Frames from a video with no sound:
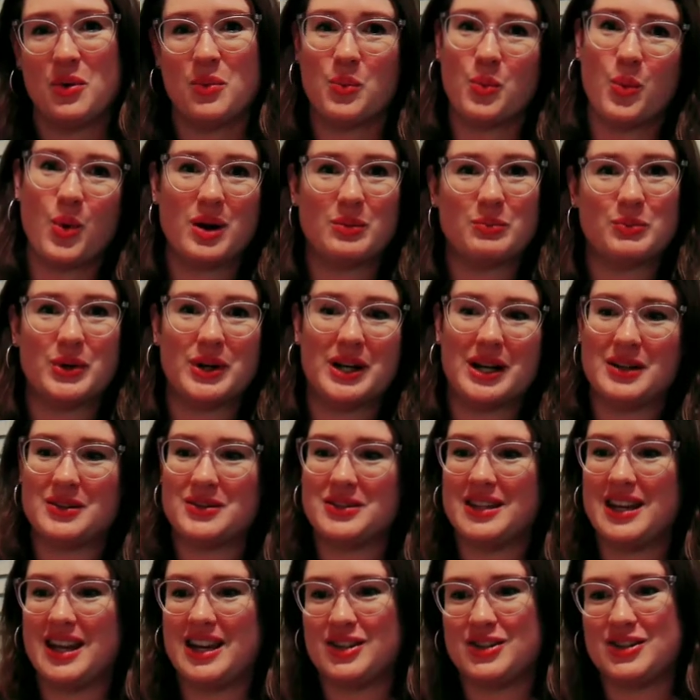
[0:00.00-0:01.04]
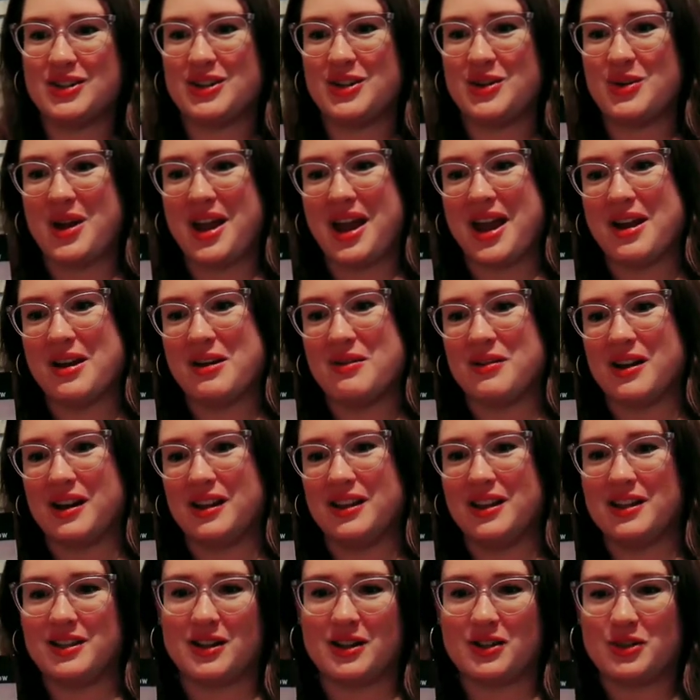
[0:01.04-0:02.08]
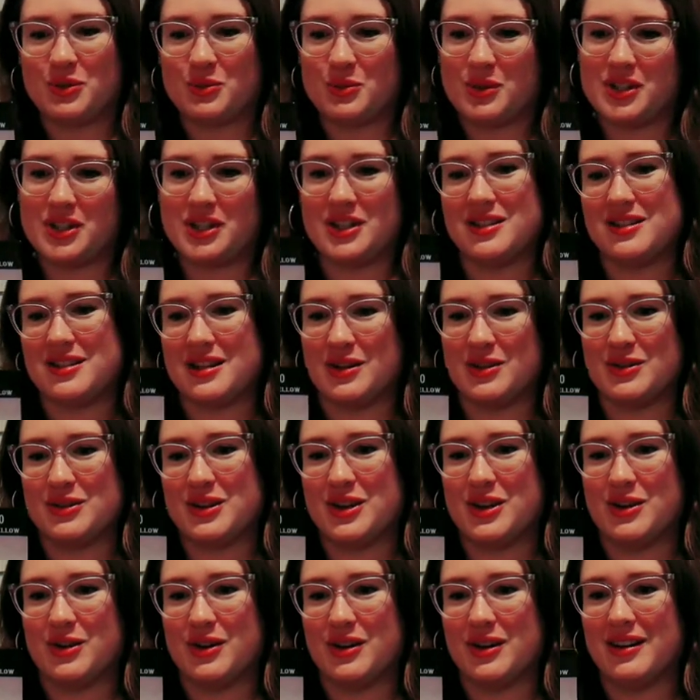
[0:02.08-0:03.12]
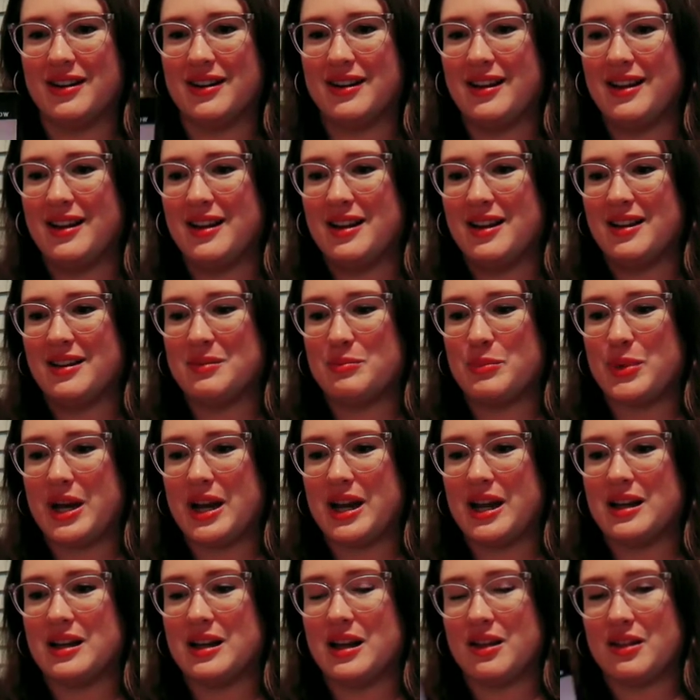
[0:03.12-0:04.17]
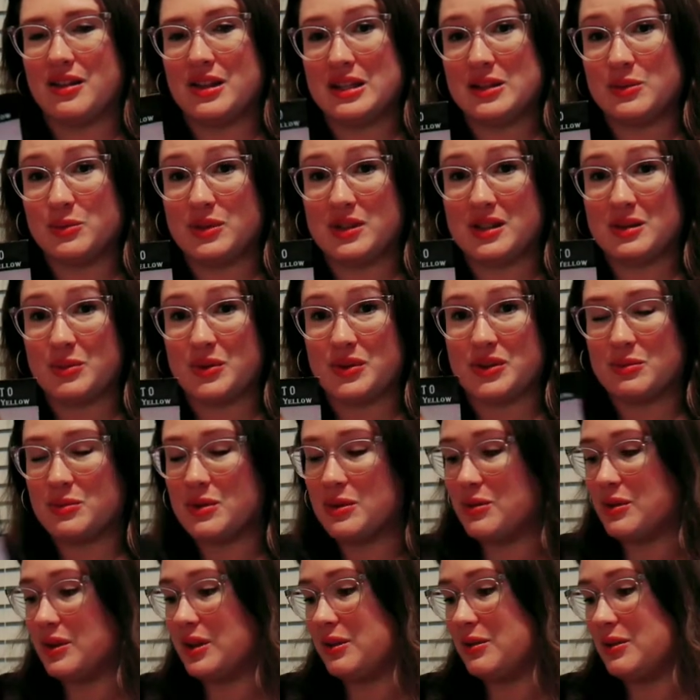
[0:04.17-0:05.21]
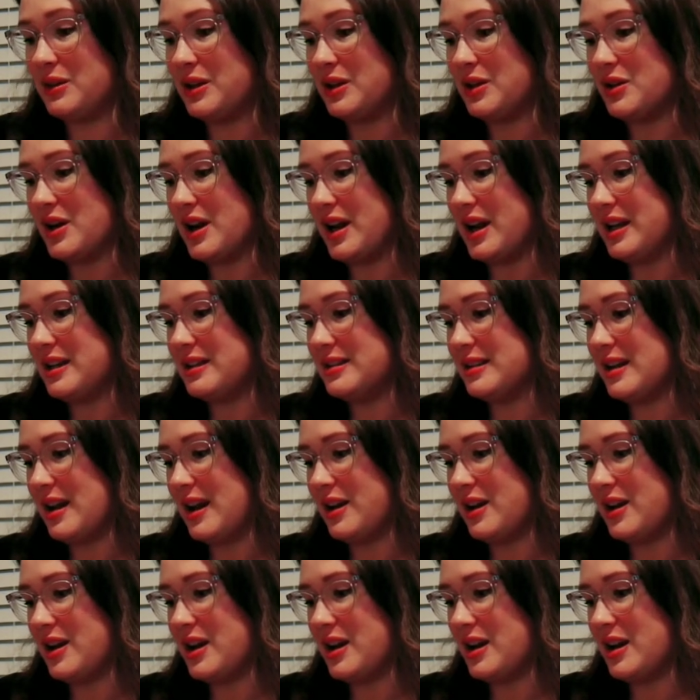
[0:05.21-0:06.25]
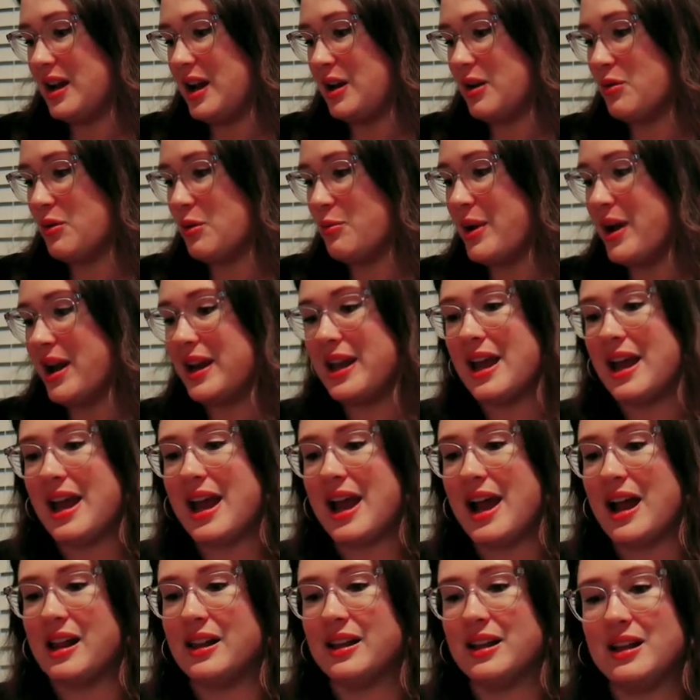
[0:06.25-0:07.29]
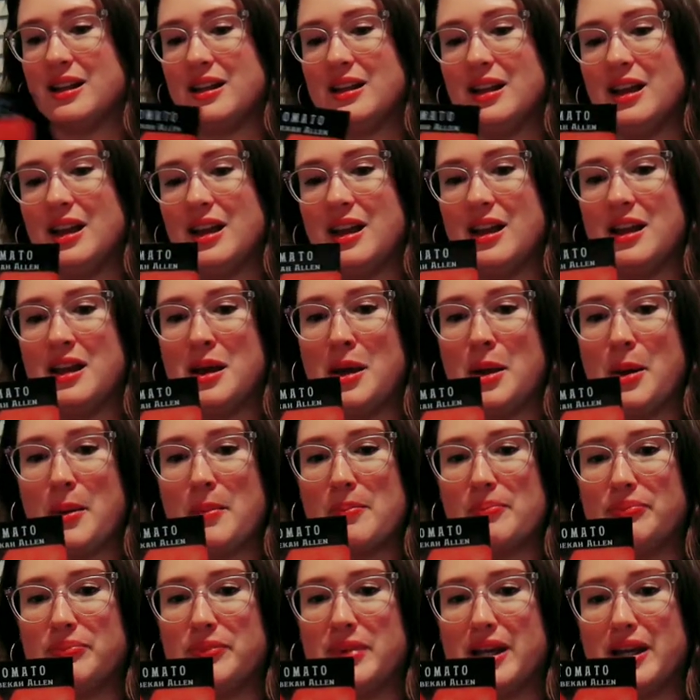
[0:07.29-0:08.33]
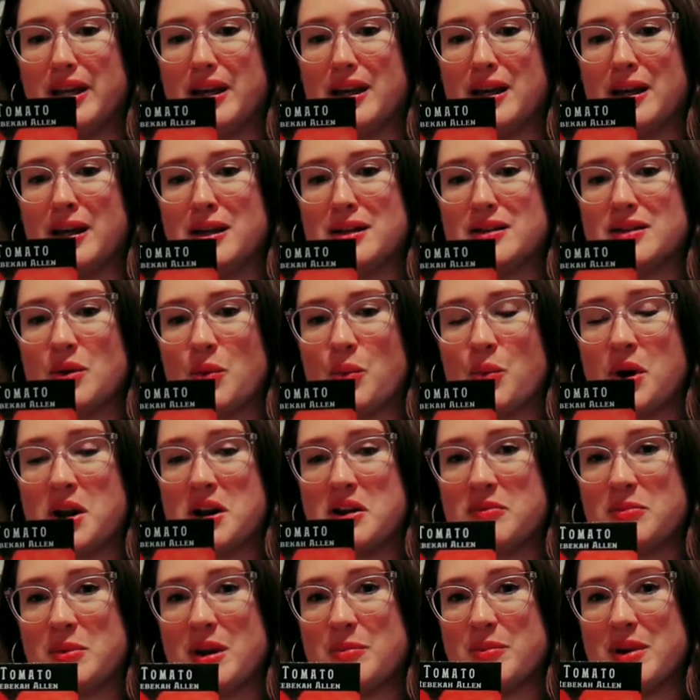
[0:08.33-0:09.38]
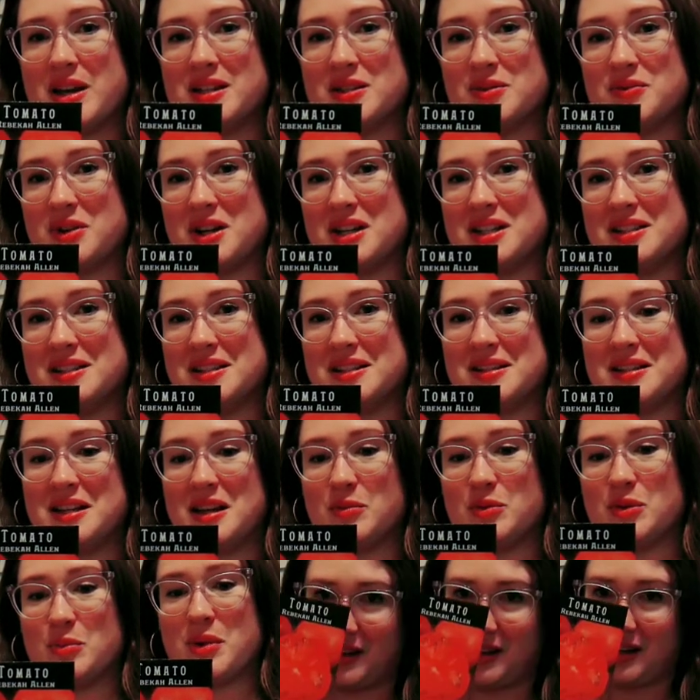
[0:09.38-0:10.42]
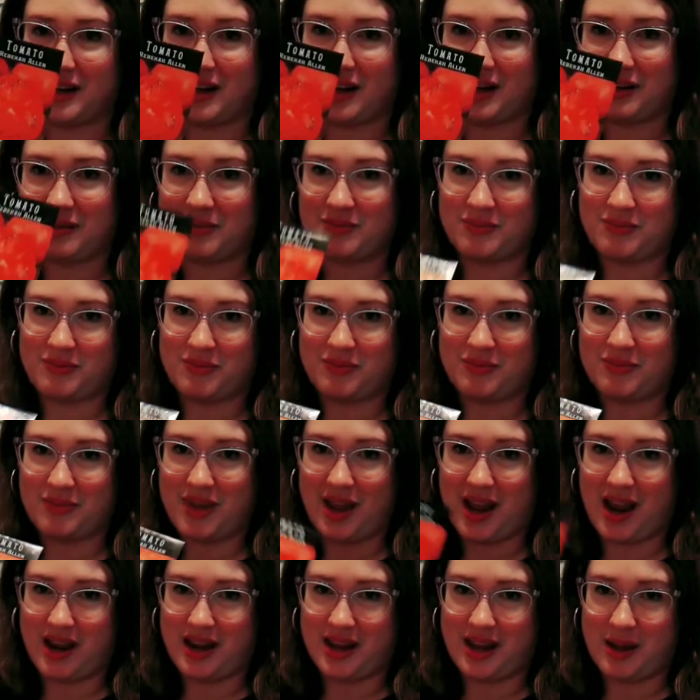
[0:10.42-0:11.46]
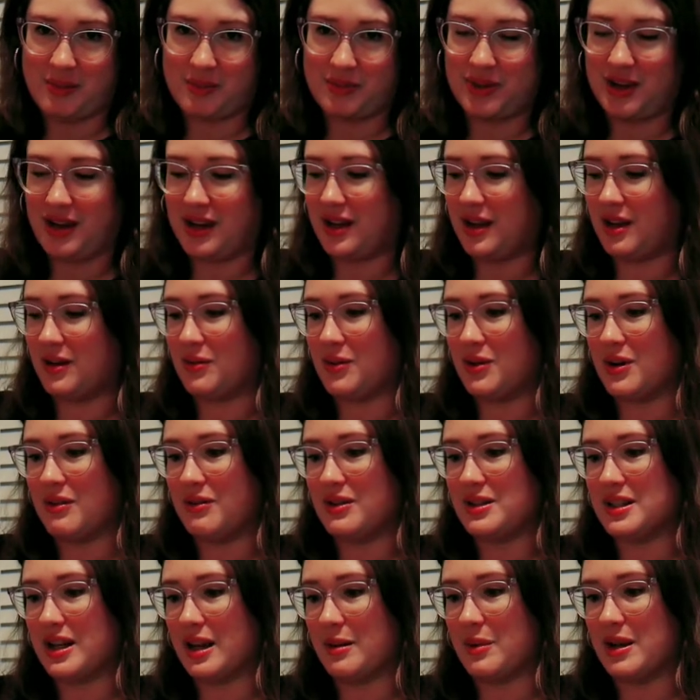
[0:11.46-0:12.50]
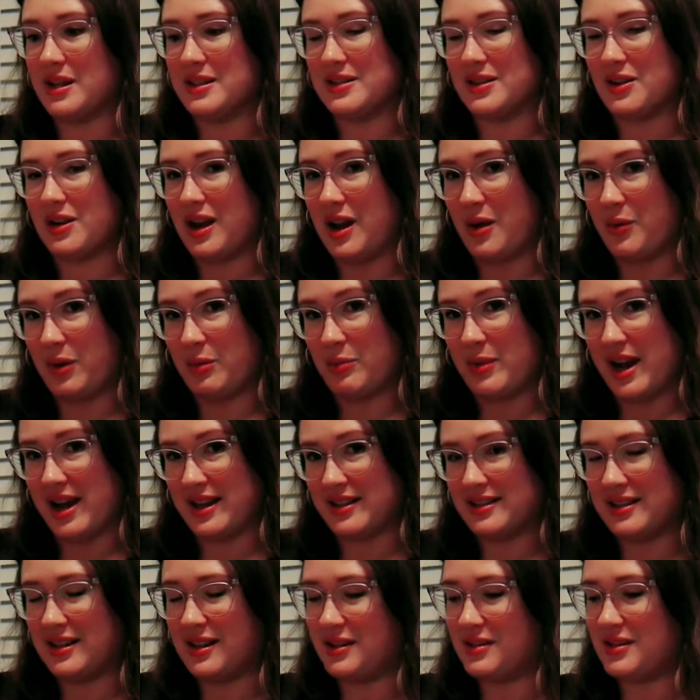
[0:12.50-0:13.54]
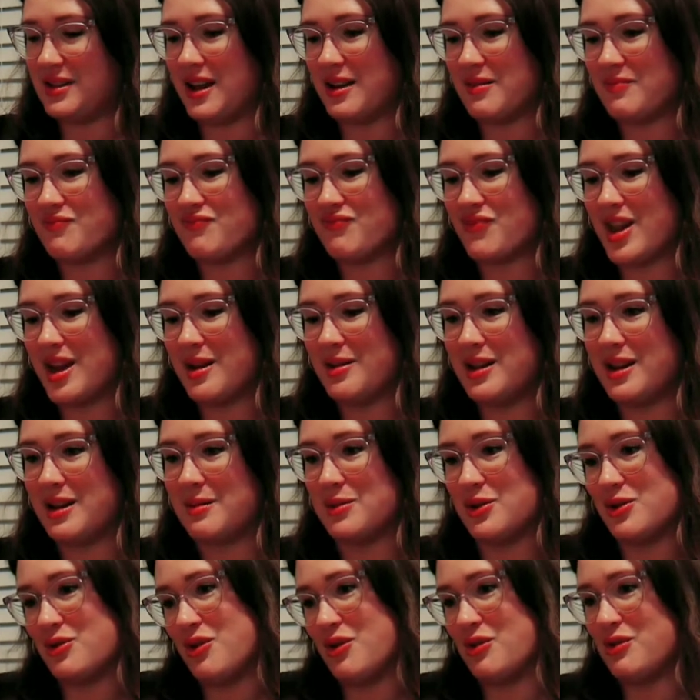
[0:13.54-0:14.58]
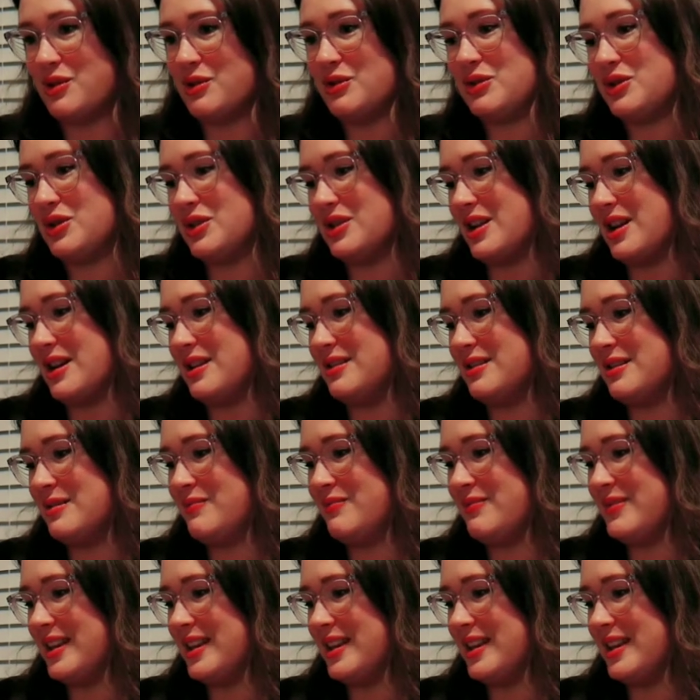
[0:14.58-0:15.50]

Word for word: what pronunciation you have. I think Dr. Witchy sounds cuter, but this one is supposed to be really, really great. I got a Rebecca Allen because one of my best friends is named Rebecca. I kept thinking of her every time I saw it, I went past it. I was like, I think I'm gonna grow those just cause.